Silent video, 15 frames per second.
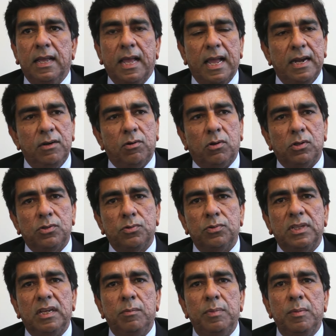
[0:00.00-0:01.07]
And also
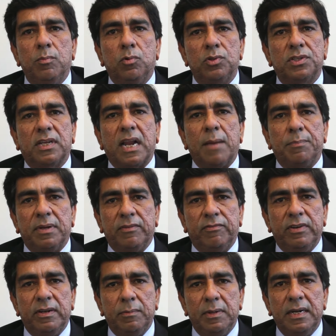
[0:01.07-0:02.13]
there will be more scrap
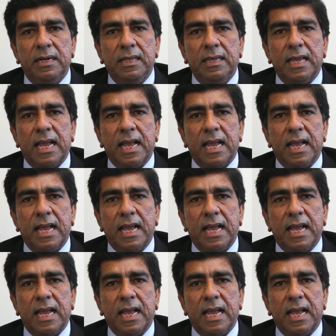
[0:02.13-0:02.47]
availability